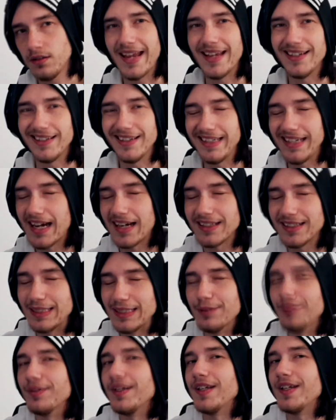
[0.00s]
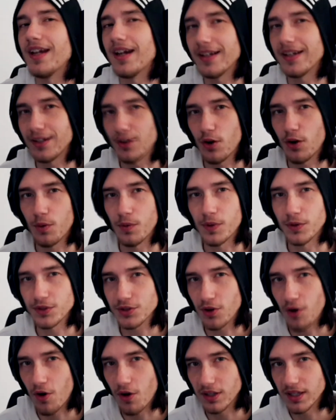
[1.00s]
daily activity, I can almost
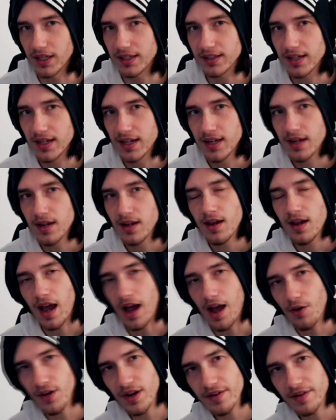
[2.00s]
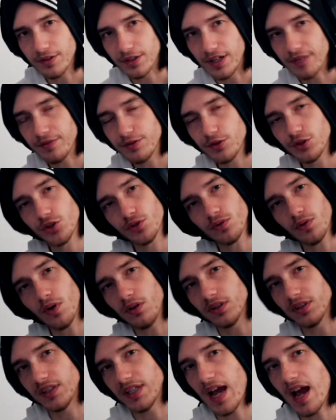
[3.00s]
call it. However, if you
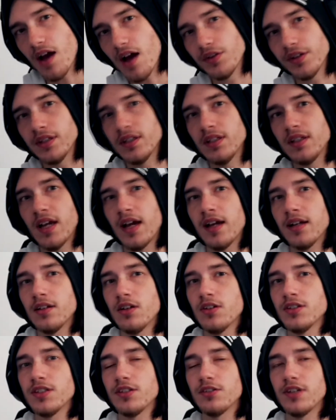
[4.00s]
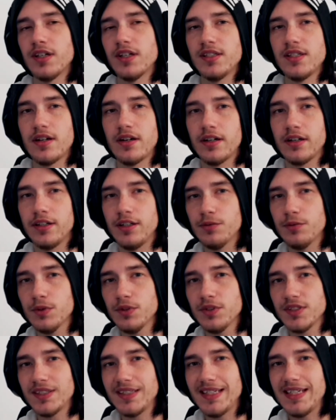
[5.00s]
scroll down in the diagnostic criteria, you
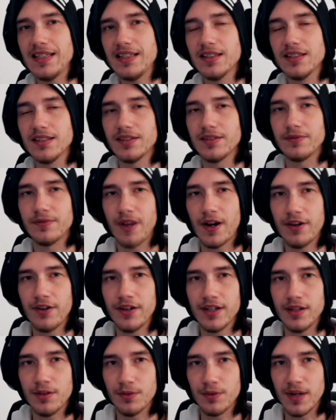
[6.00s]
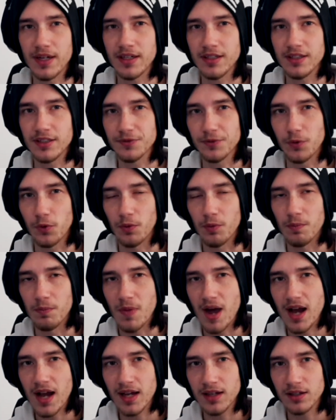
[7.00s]
will see the severity ratings for
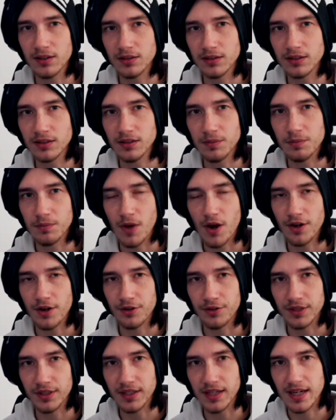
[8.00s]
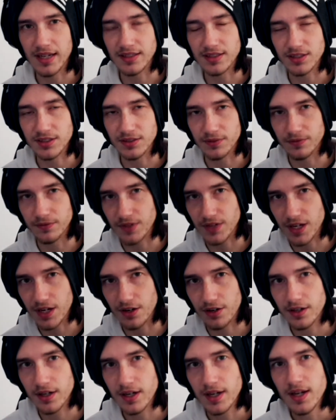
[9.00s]
mild, moderate, and
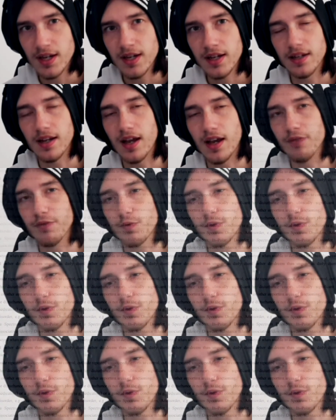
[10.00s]
severe. Now,